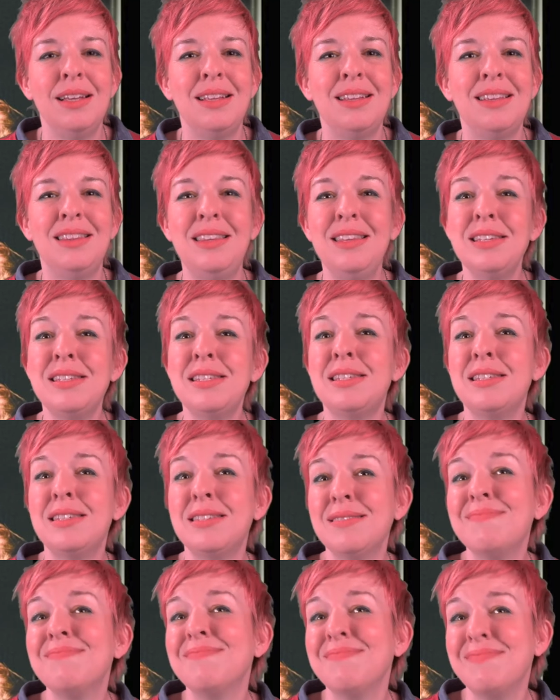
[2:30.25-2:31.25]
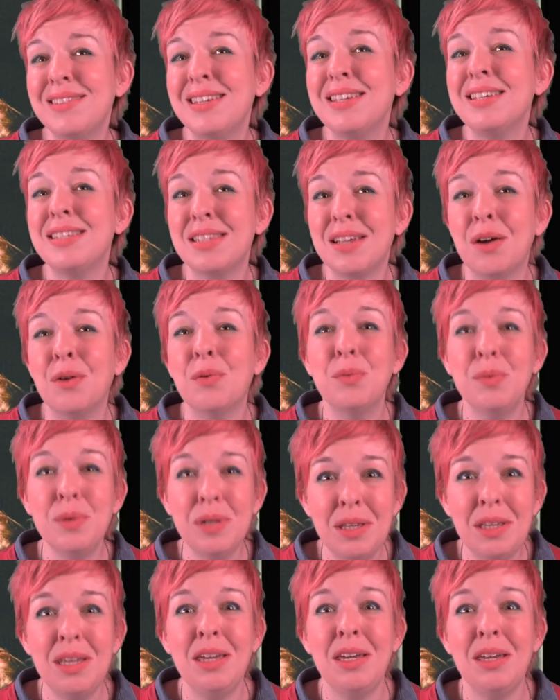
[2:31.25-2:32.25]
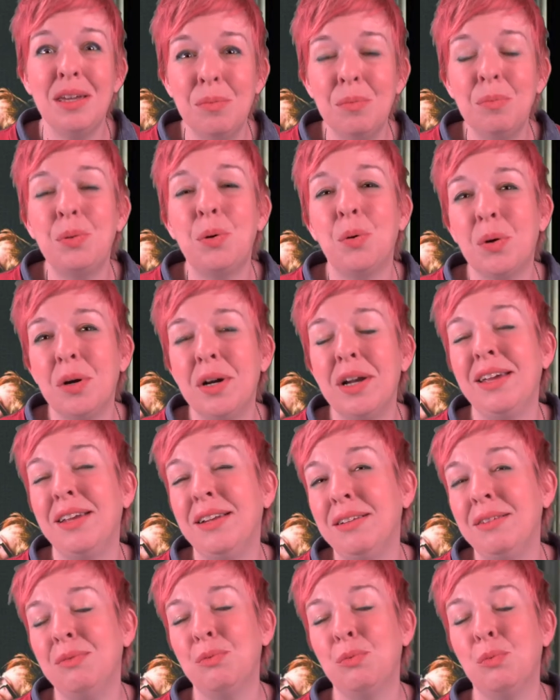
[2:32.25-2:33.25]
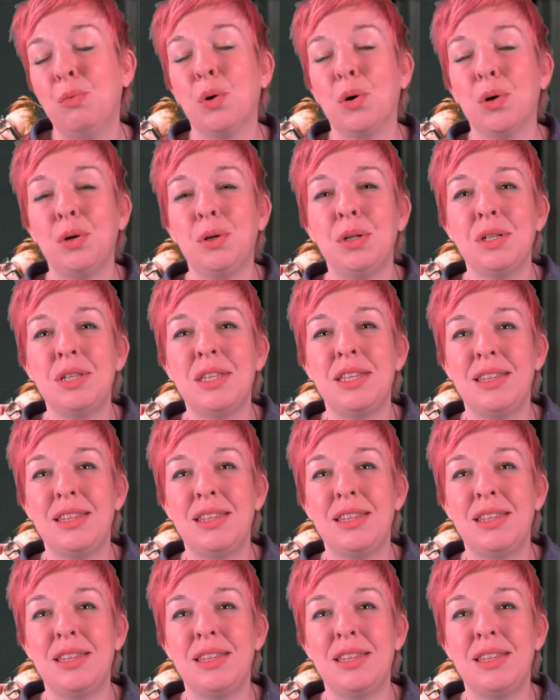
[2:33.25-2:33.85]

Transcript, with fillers: This is a really important world